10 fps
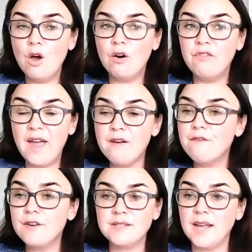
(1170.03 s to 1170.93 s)
of
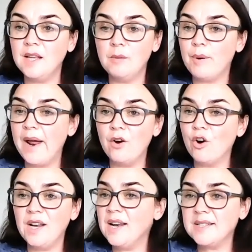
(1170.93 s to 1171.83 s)
every single
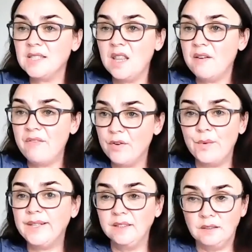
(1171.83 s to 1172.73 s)
priority list that they've ever
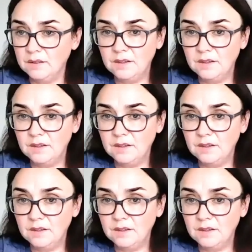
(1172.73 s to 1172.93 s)
written.